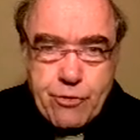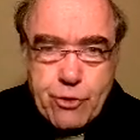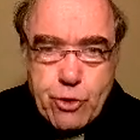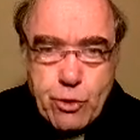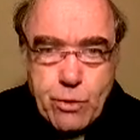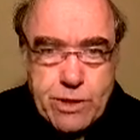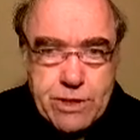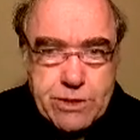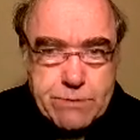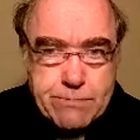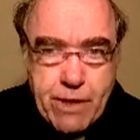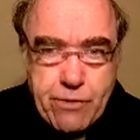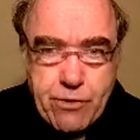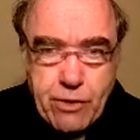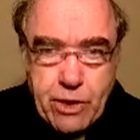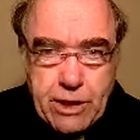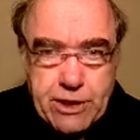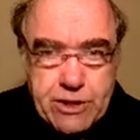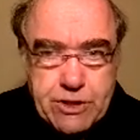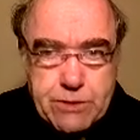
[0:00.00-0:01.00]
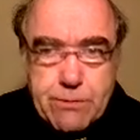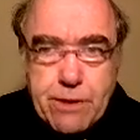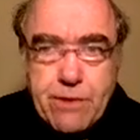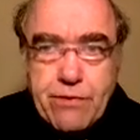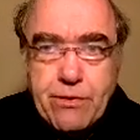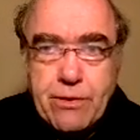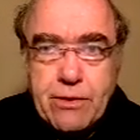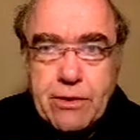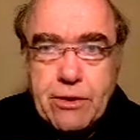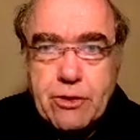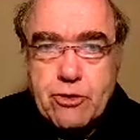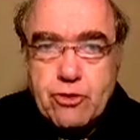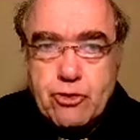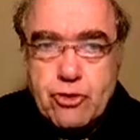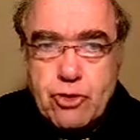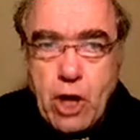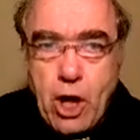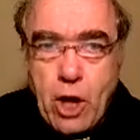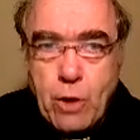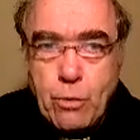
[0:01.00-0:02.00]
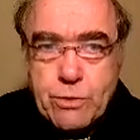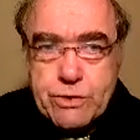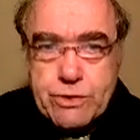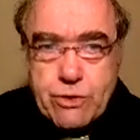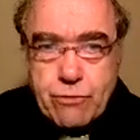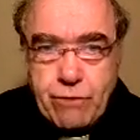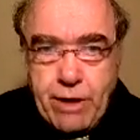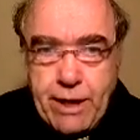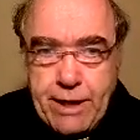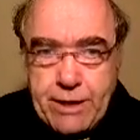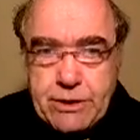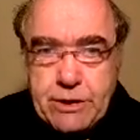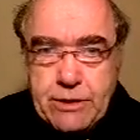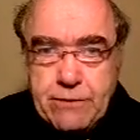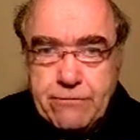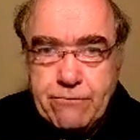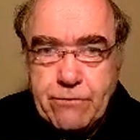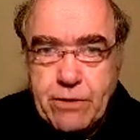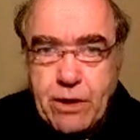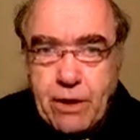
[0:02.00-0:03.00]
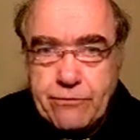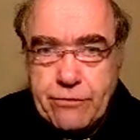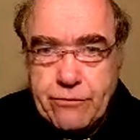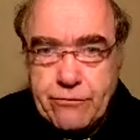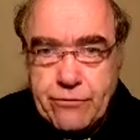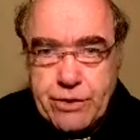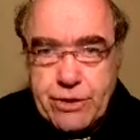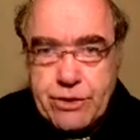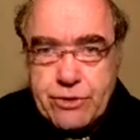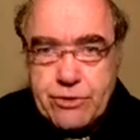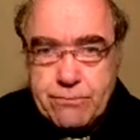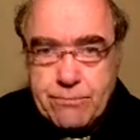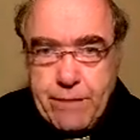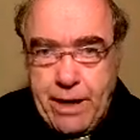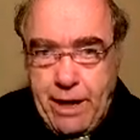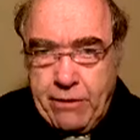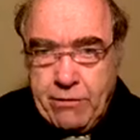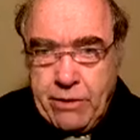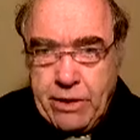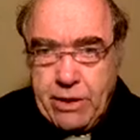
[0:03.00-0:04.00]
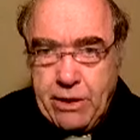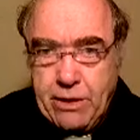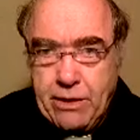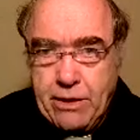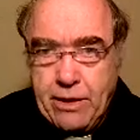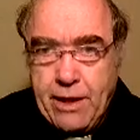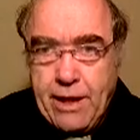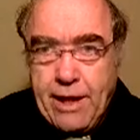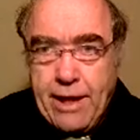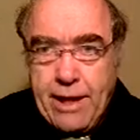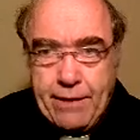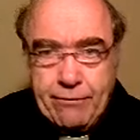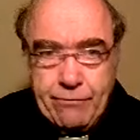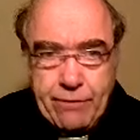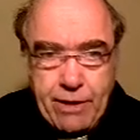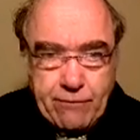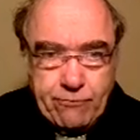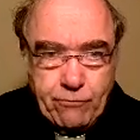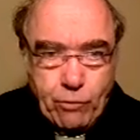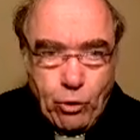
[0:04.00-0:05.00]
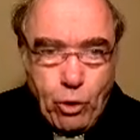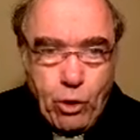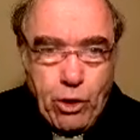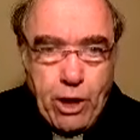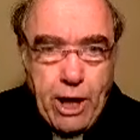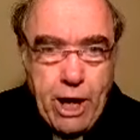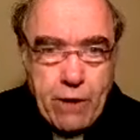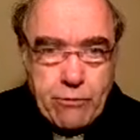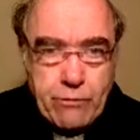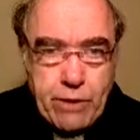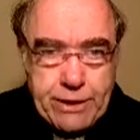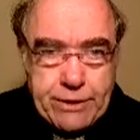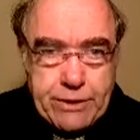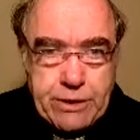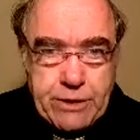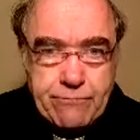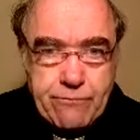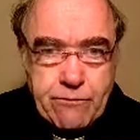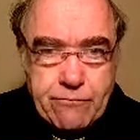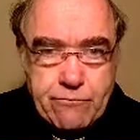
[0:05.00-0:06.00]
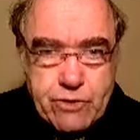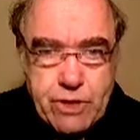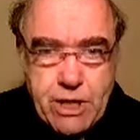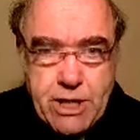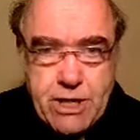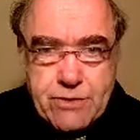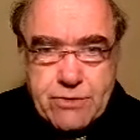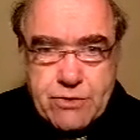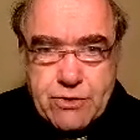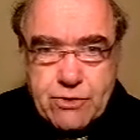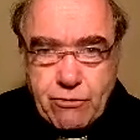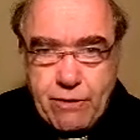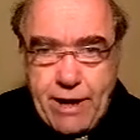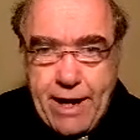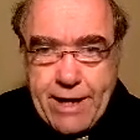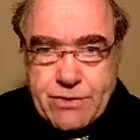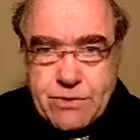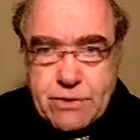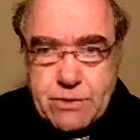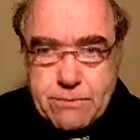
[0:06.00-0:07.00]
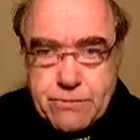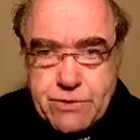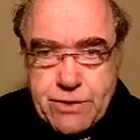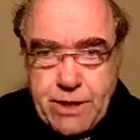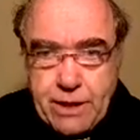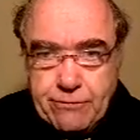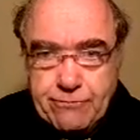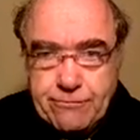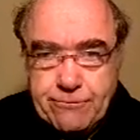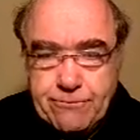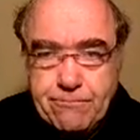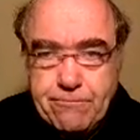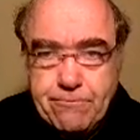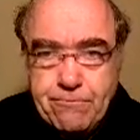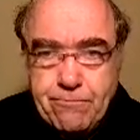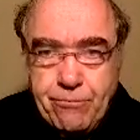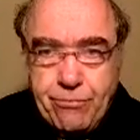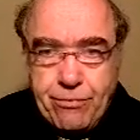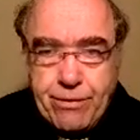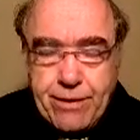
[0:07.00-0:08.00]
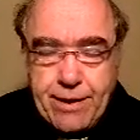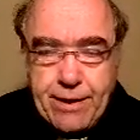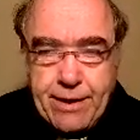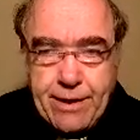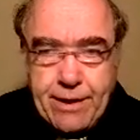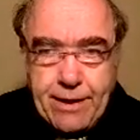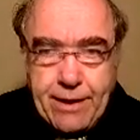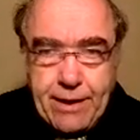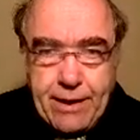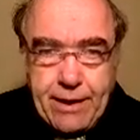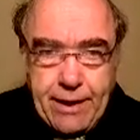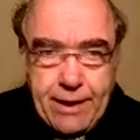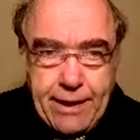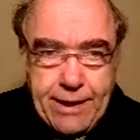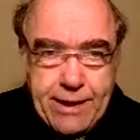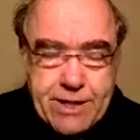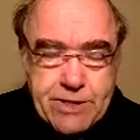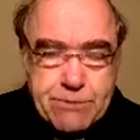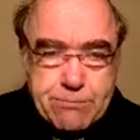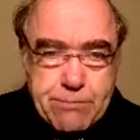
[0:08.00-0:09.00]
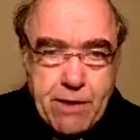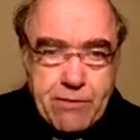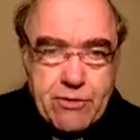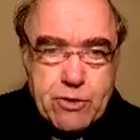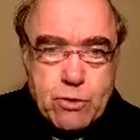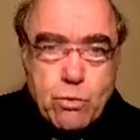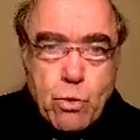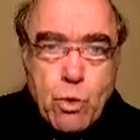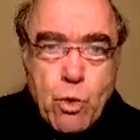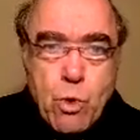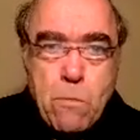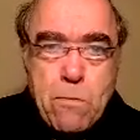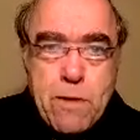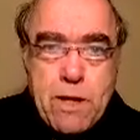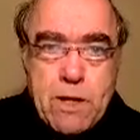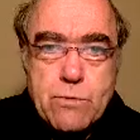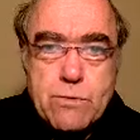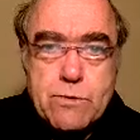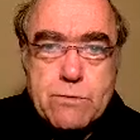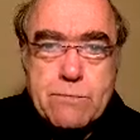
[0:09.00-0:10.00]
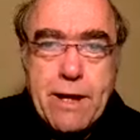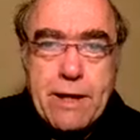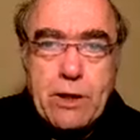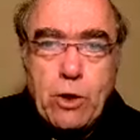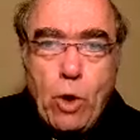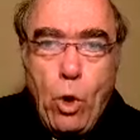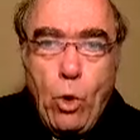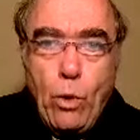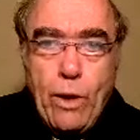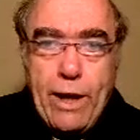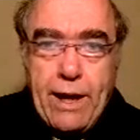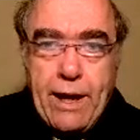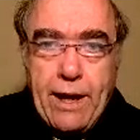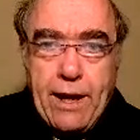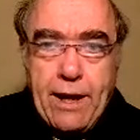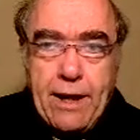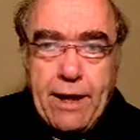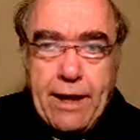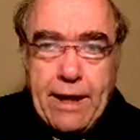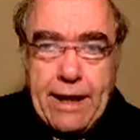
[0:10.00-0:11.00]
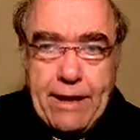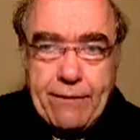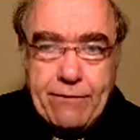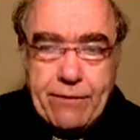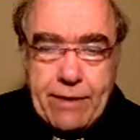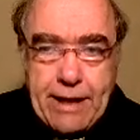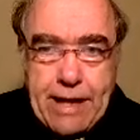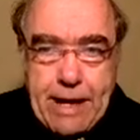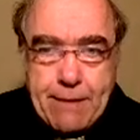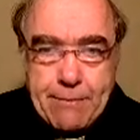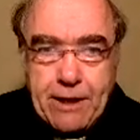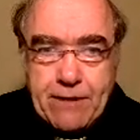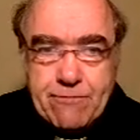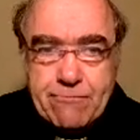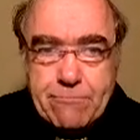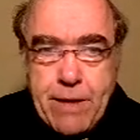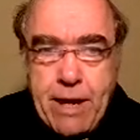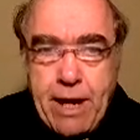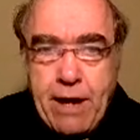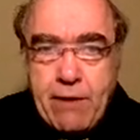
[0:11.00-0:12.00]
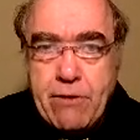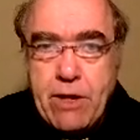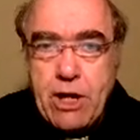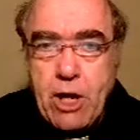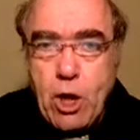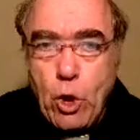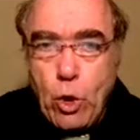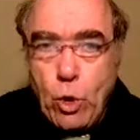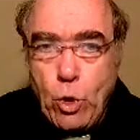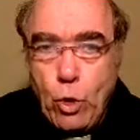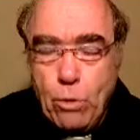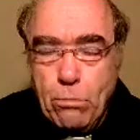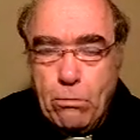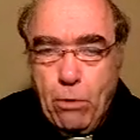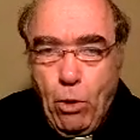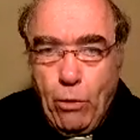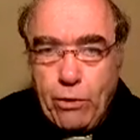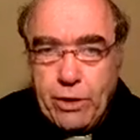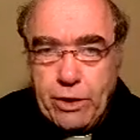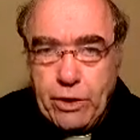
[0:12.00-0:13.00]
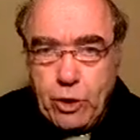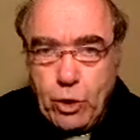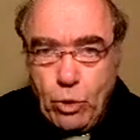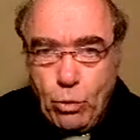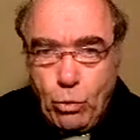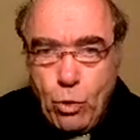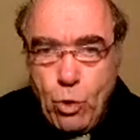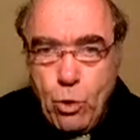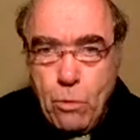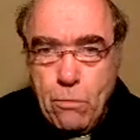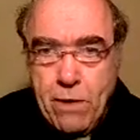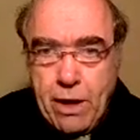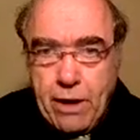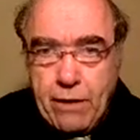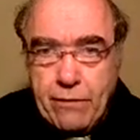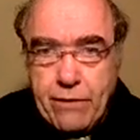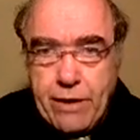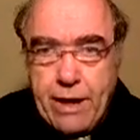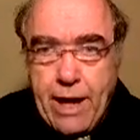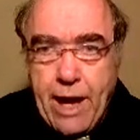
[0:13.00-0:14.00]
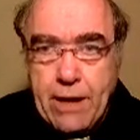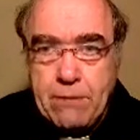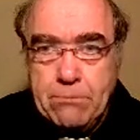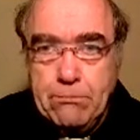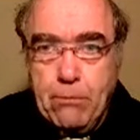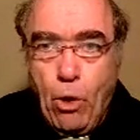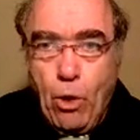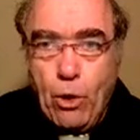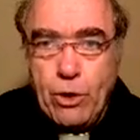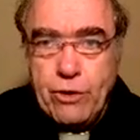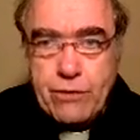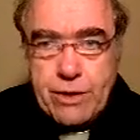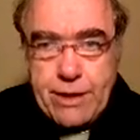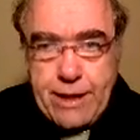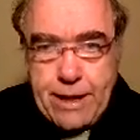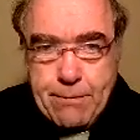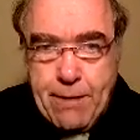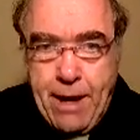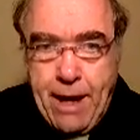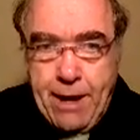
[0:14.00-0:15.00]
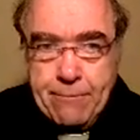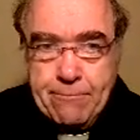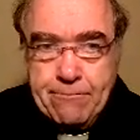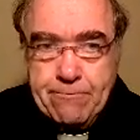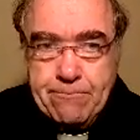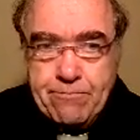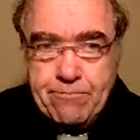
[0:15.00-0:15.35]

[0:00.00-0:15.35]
Through his mother Elizabeth, John was a relative of the Virgin Mary, and therefore a relative of Jesus Christ himself. In his mother's womb he was made holy at the coming of Mary, who bore in her womb the unborn Redeemer.